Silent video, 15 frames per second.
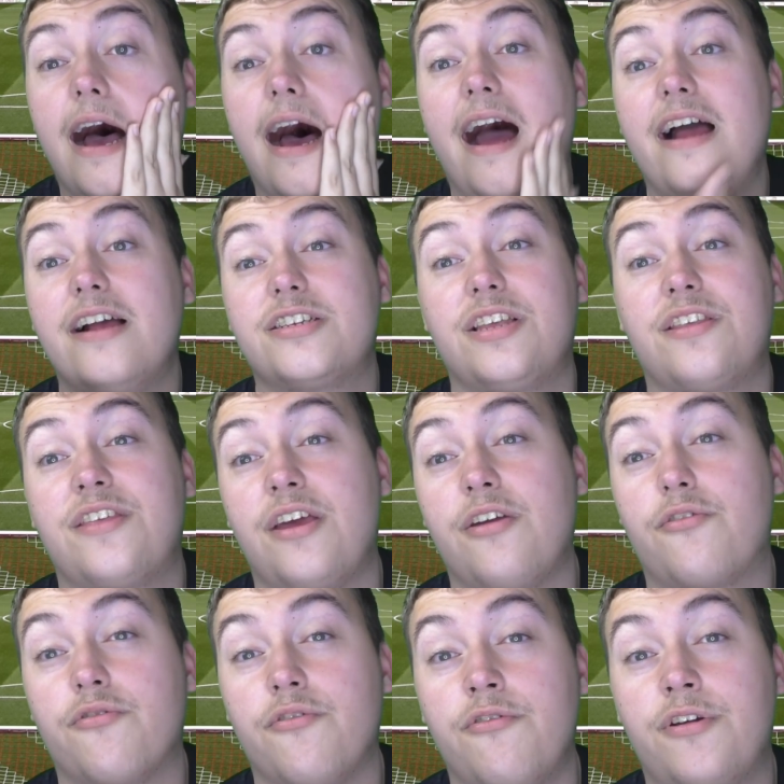I actually
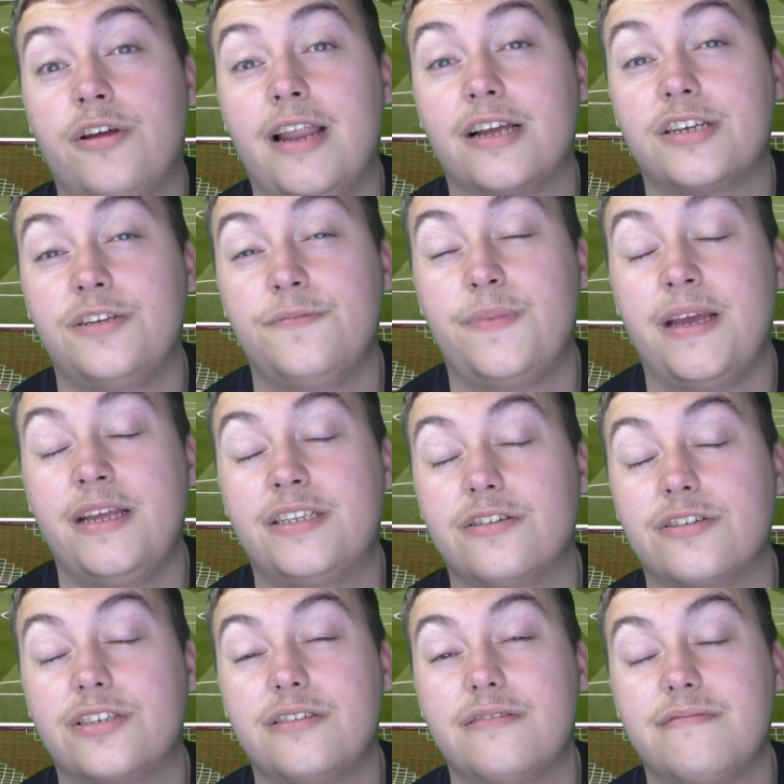think Crewe could actually beat
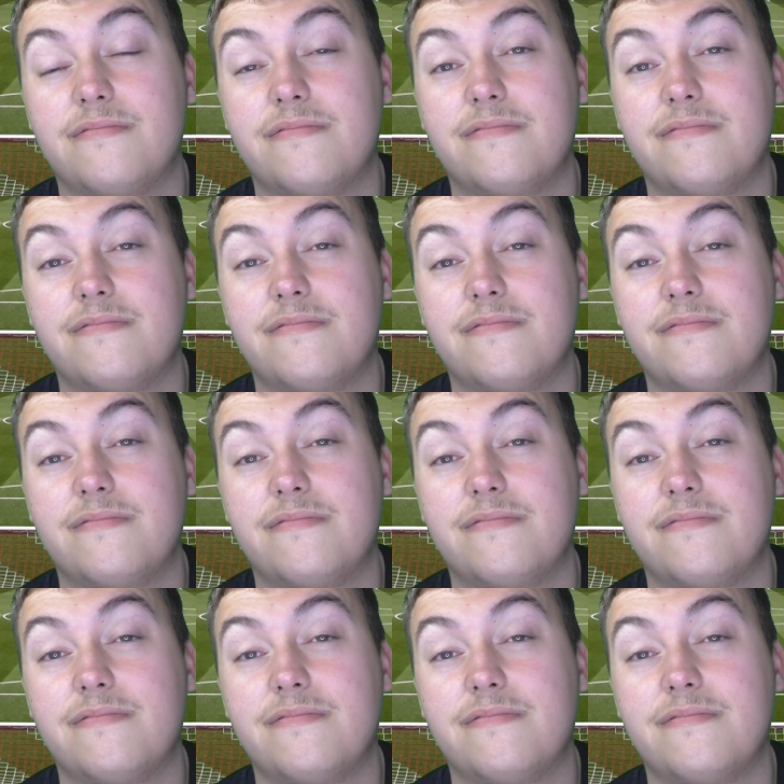us.